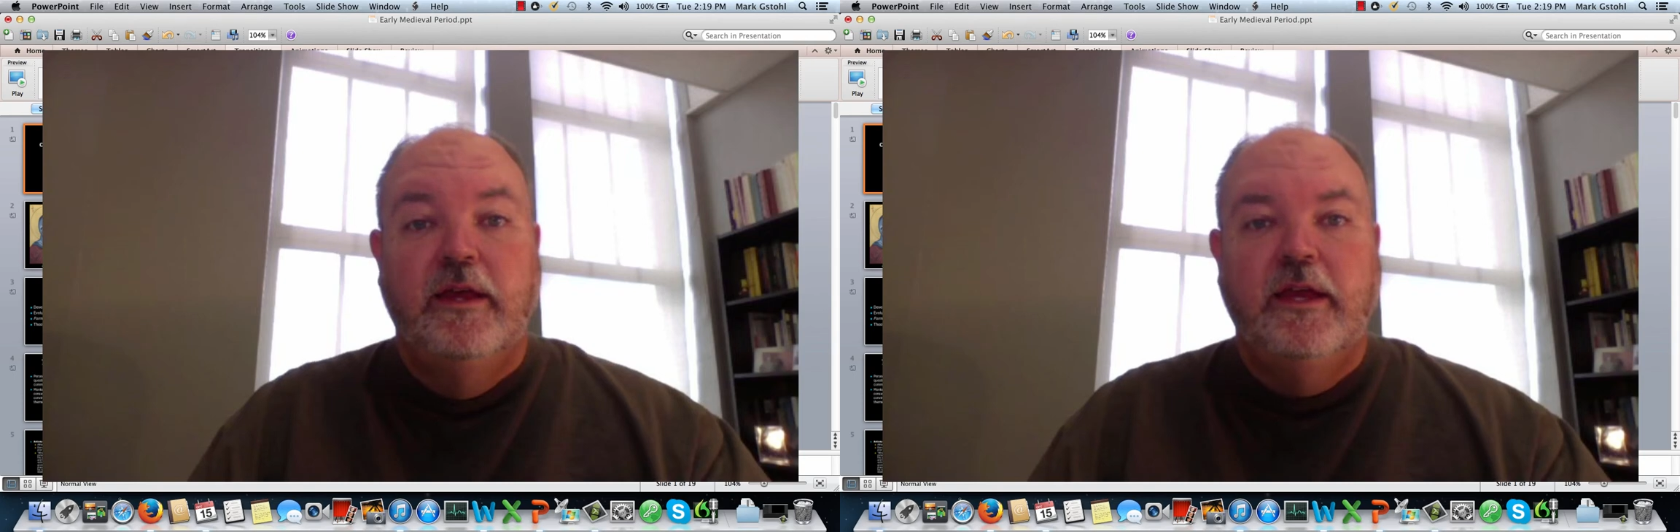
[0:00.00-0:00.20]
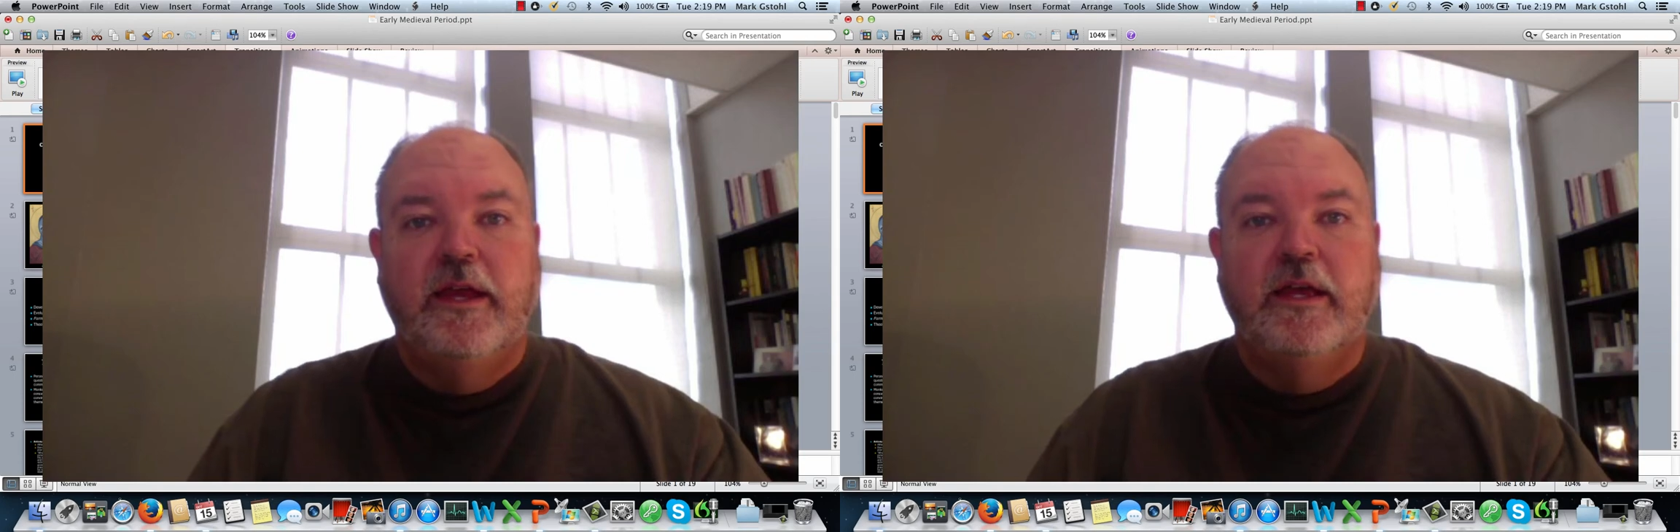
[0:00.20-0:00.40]

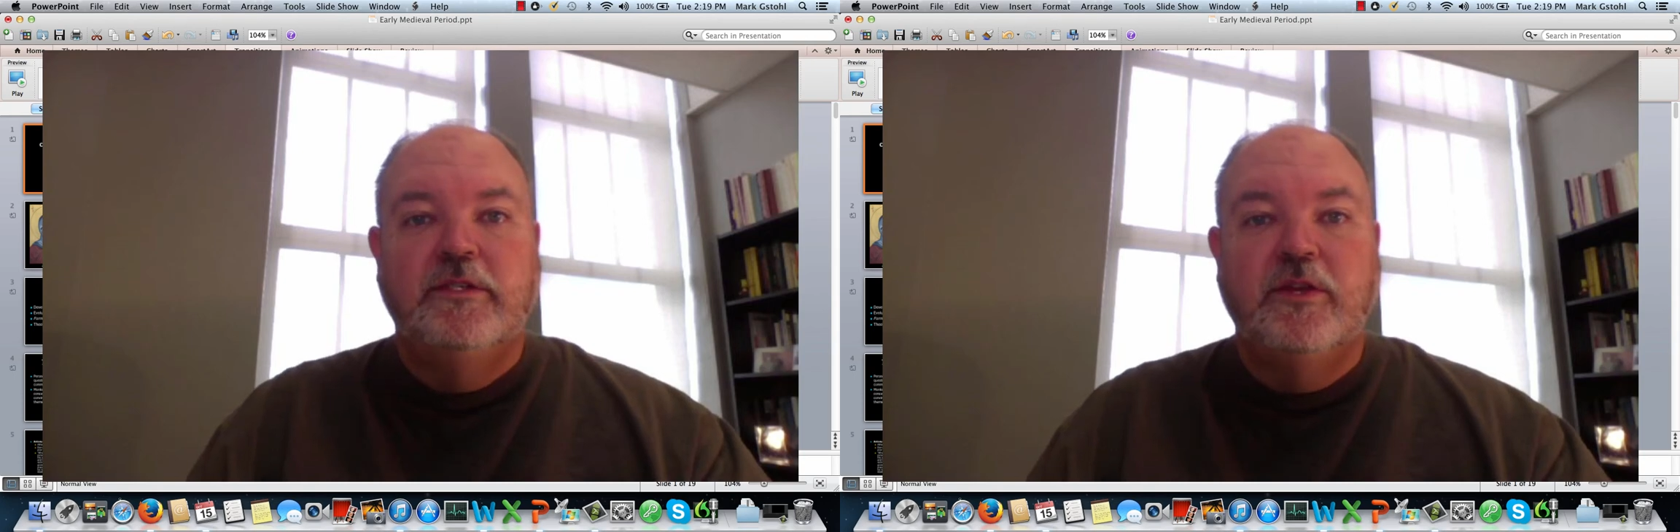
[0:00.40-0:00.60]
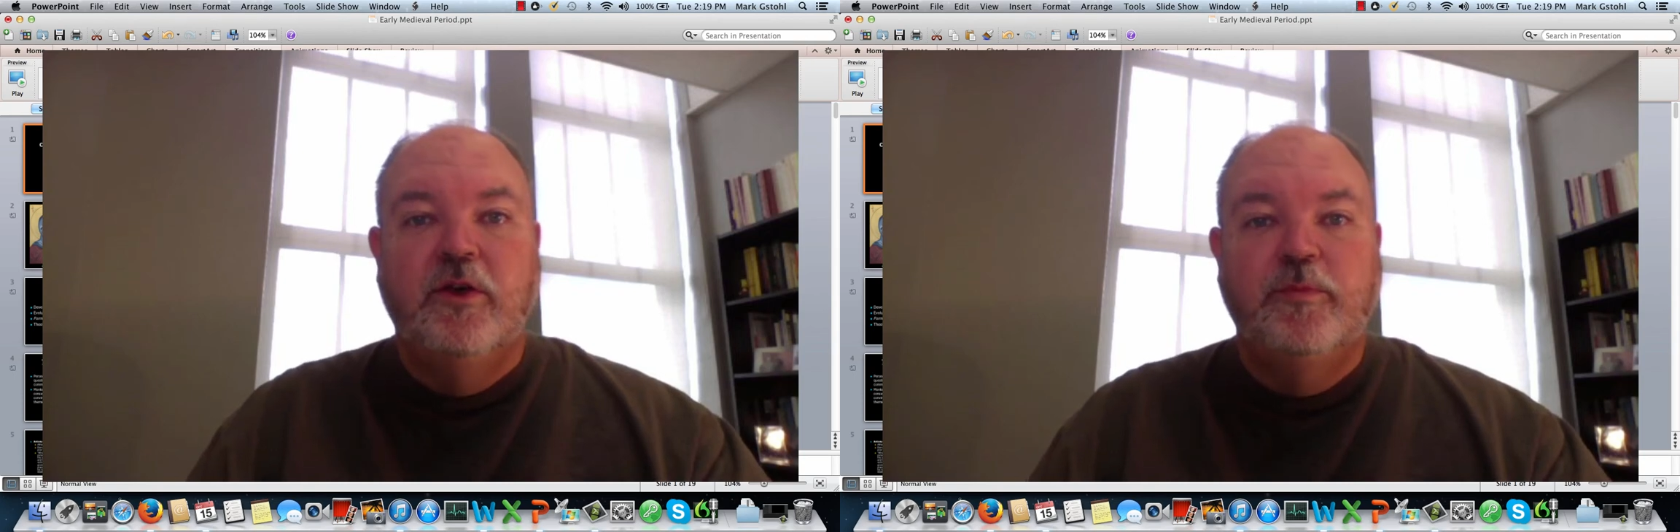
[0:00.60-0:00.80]
Hey
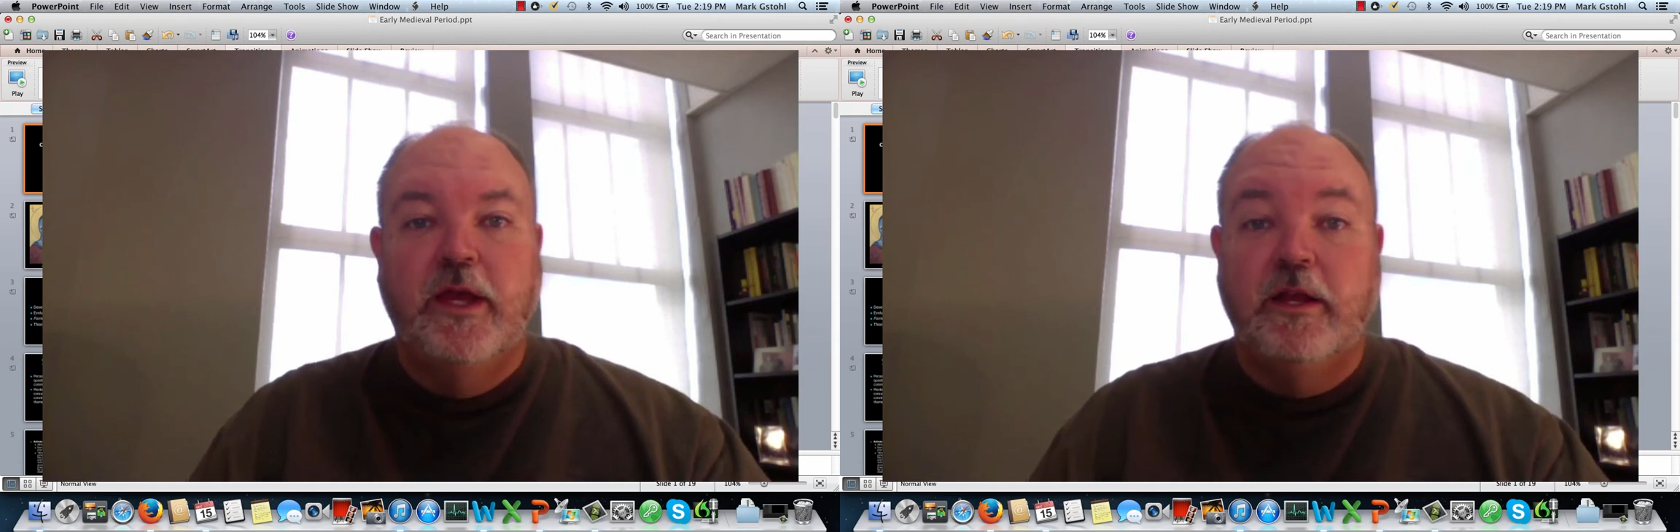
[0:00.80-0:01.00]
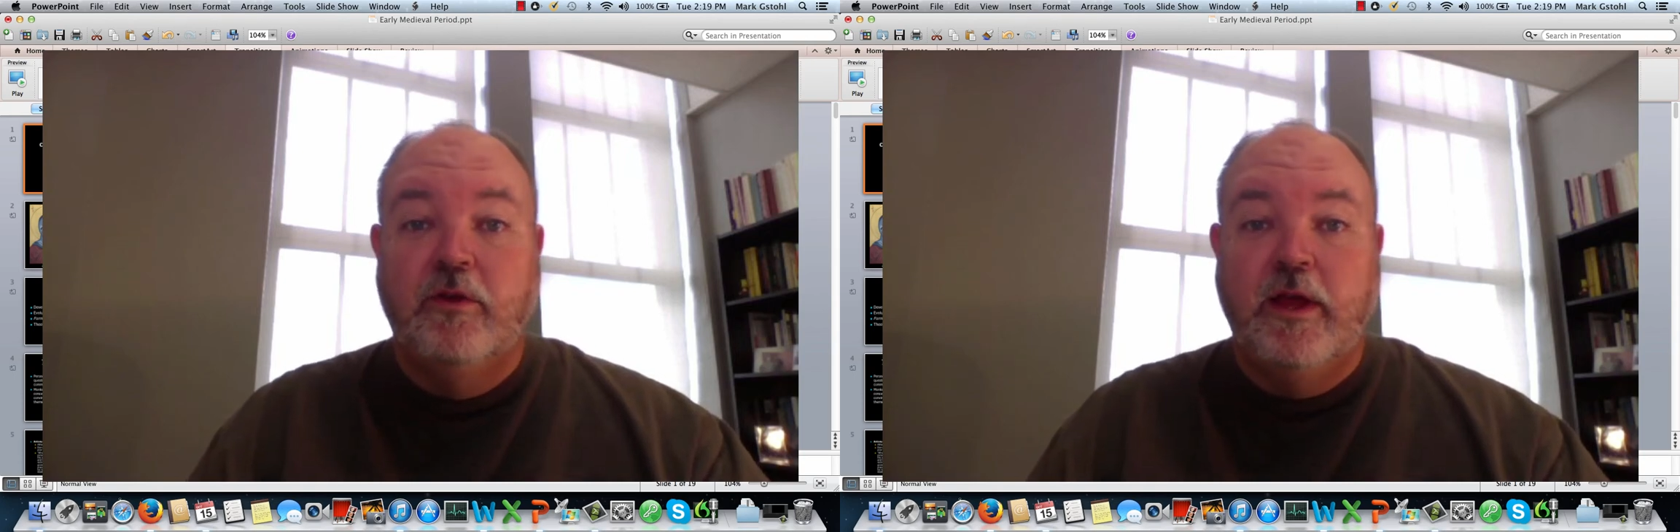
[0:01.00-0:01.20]
guys, hope
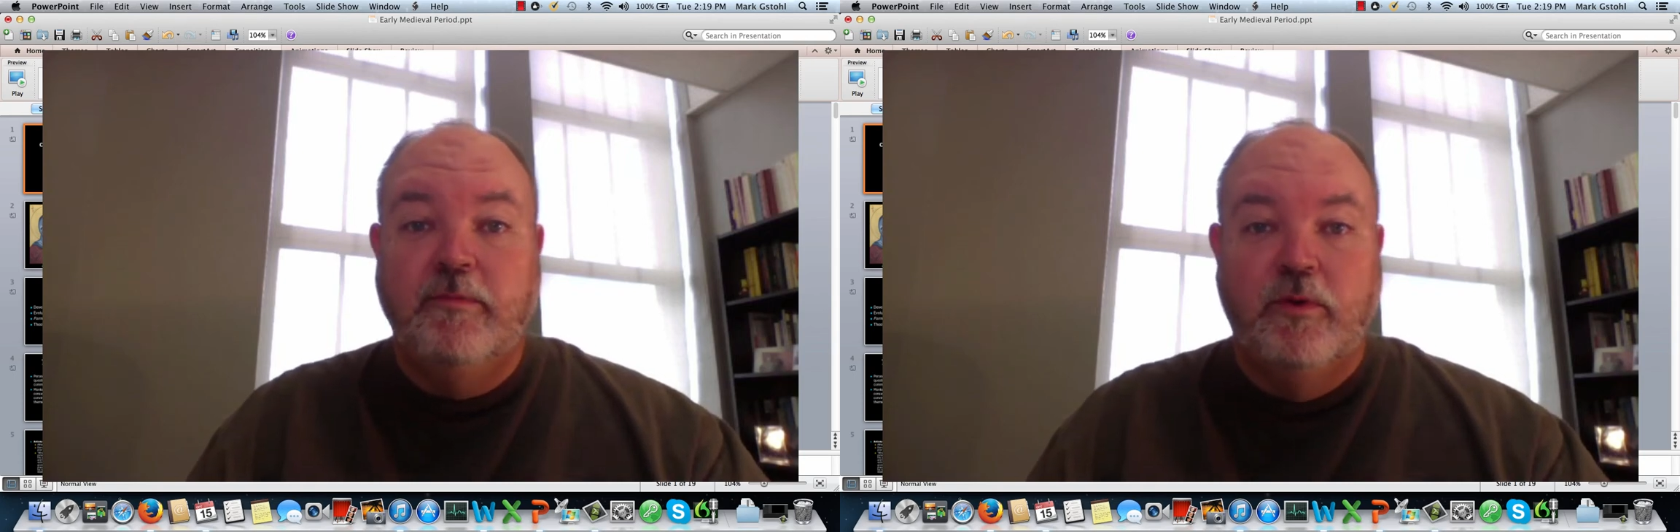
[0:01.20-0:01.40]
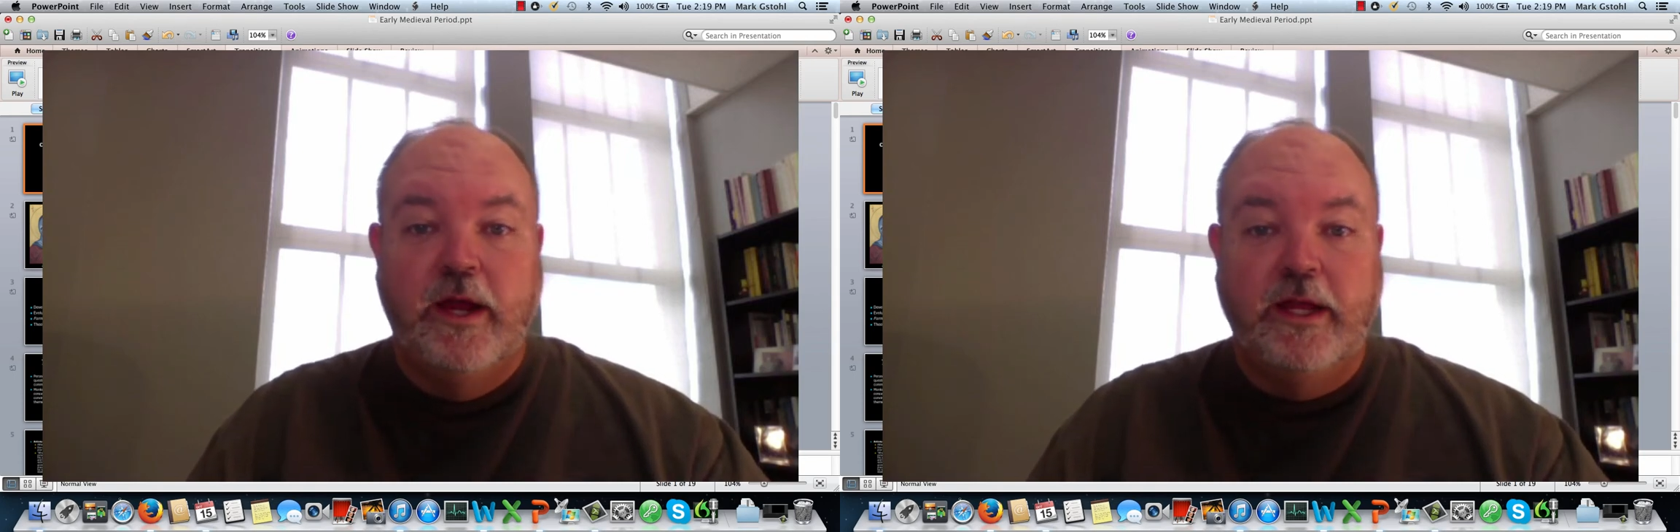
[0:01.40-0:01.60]
you had a
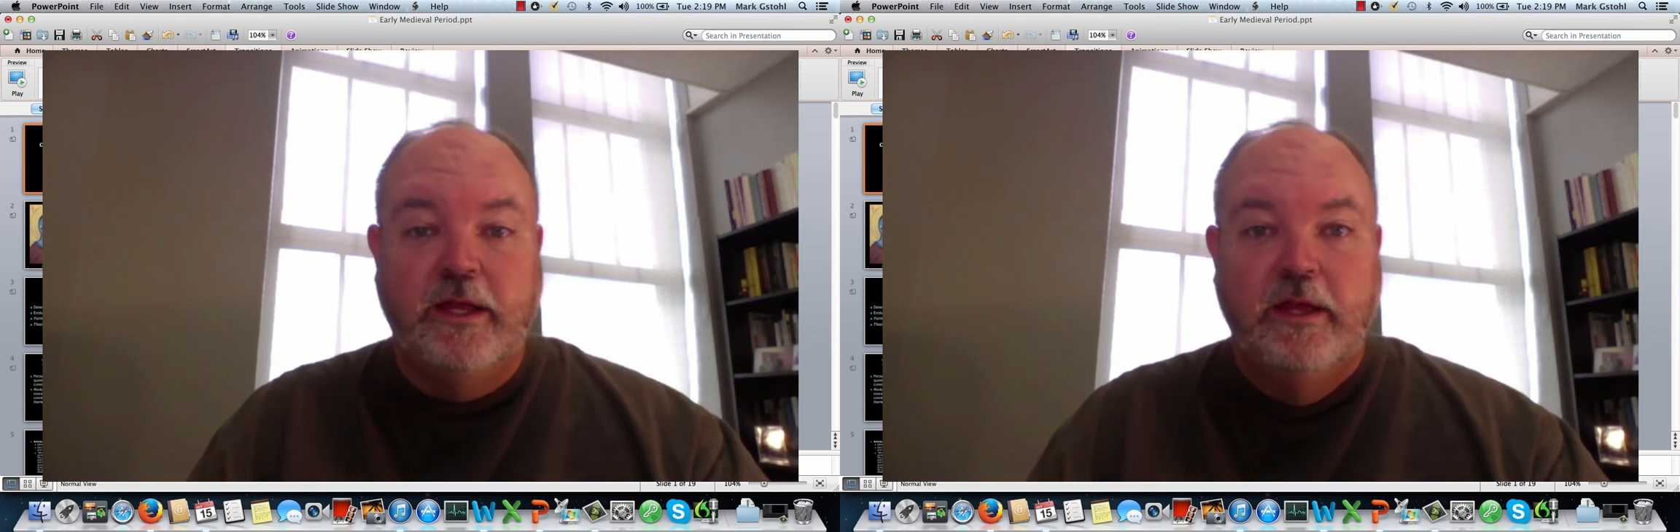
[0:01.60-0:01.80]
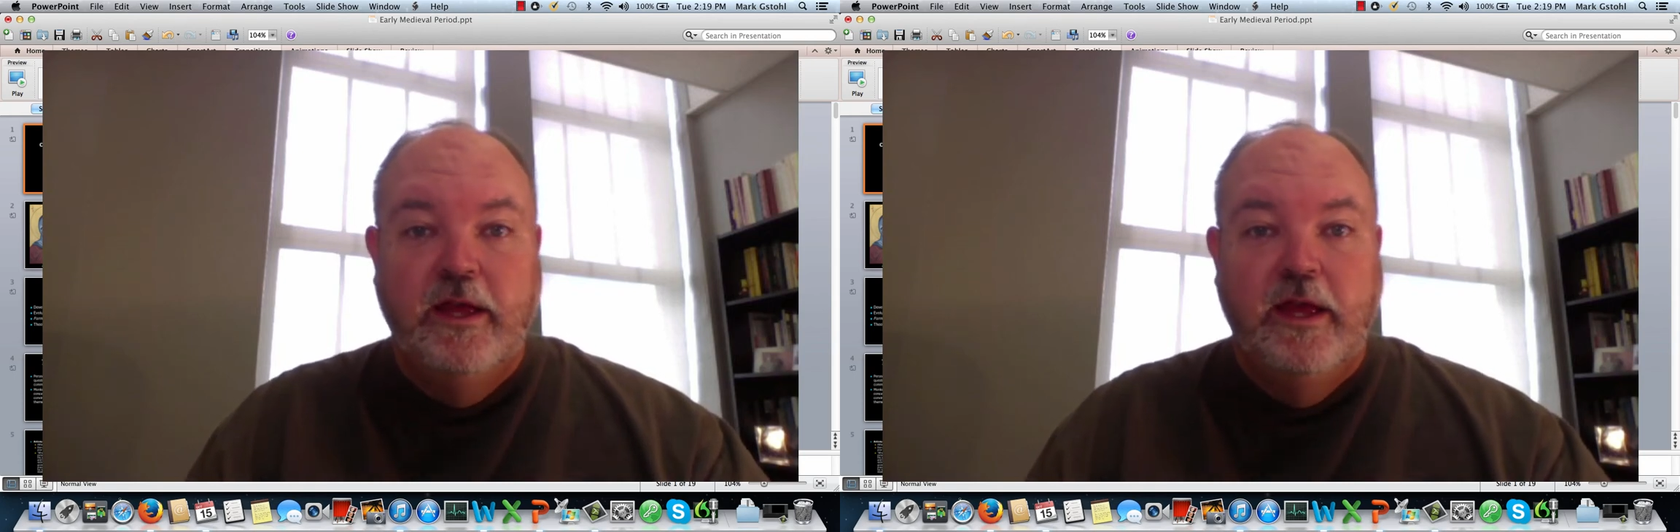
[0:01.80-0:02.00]
great
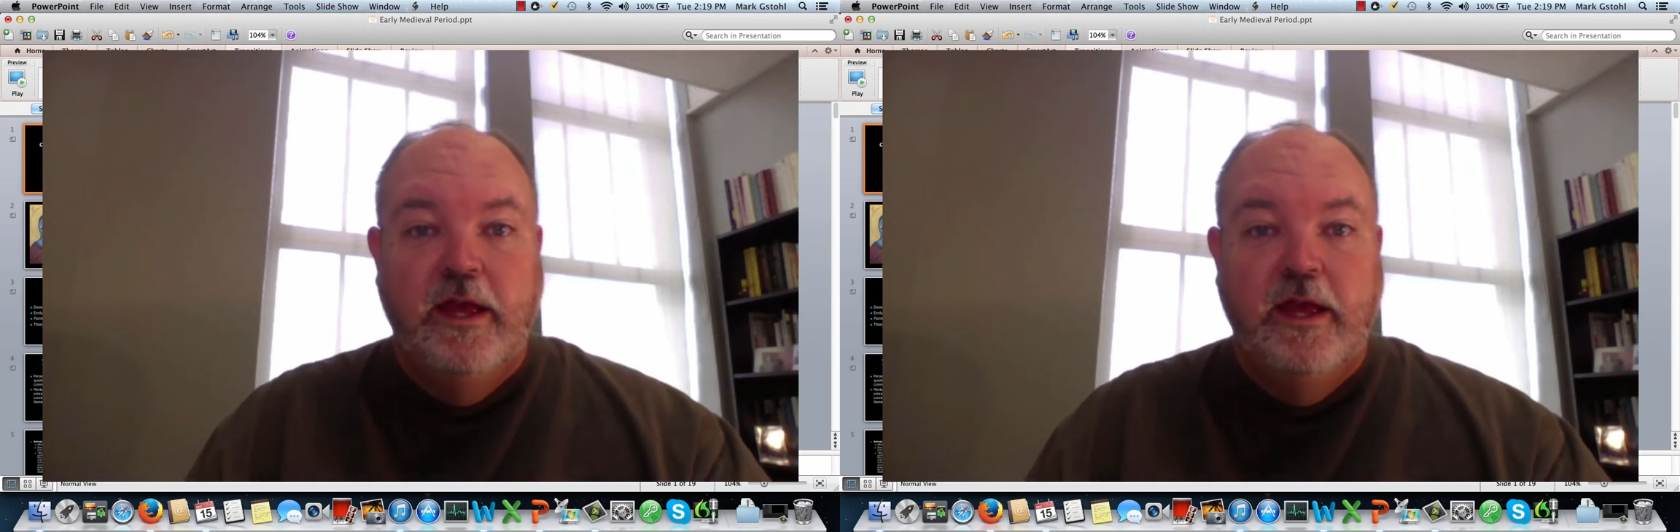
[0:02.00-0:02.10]
break.